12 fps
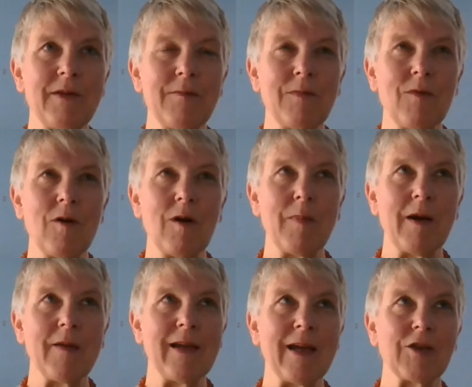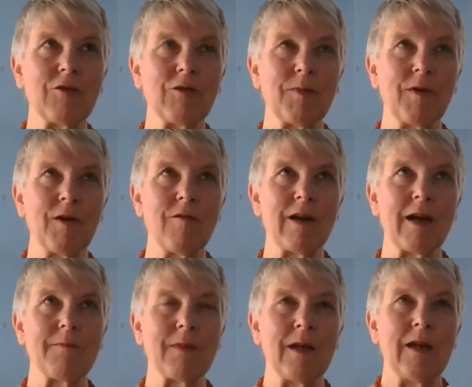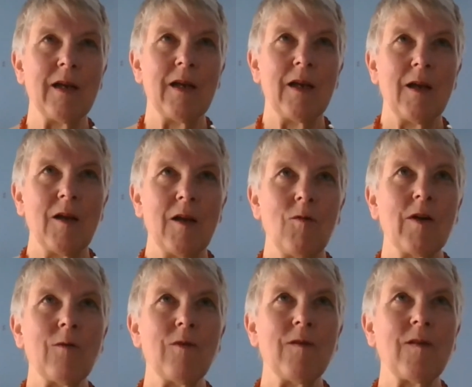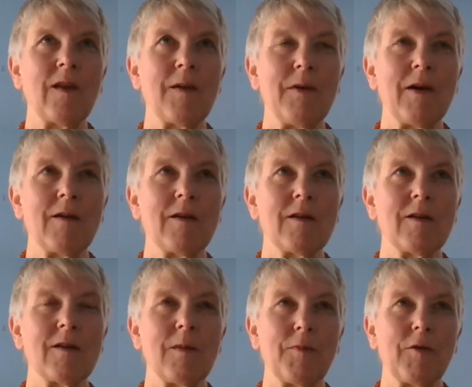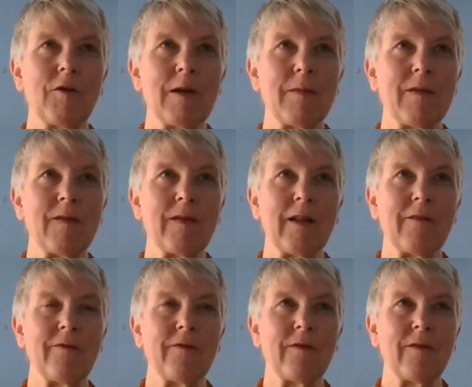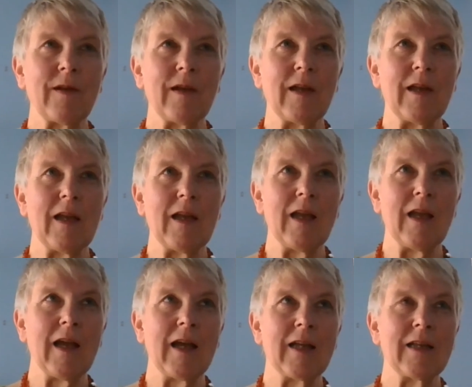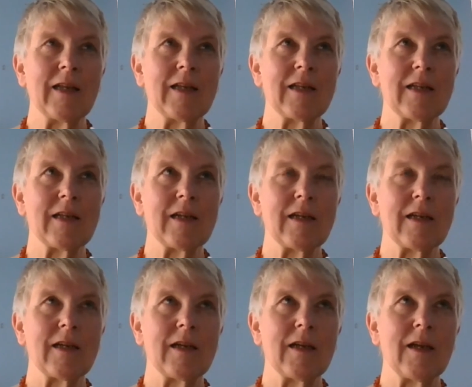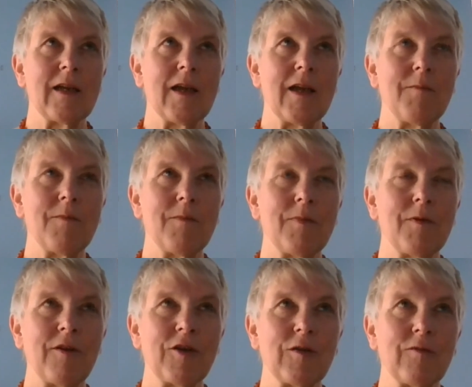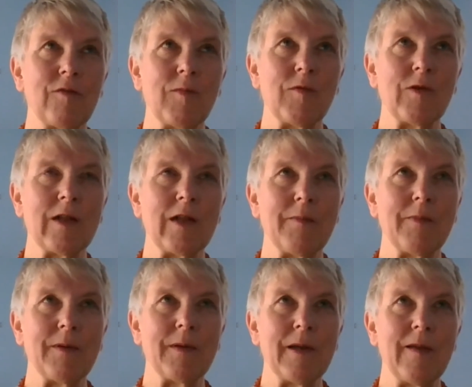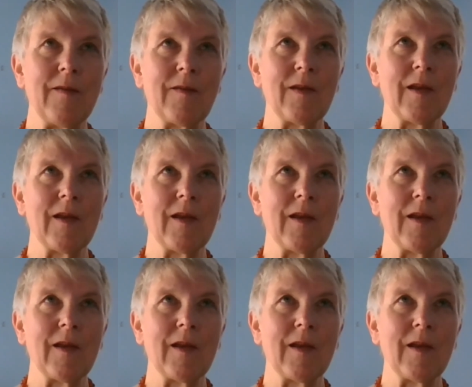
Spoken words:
more about the actual program. What I would say about the program itself and professional football club is,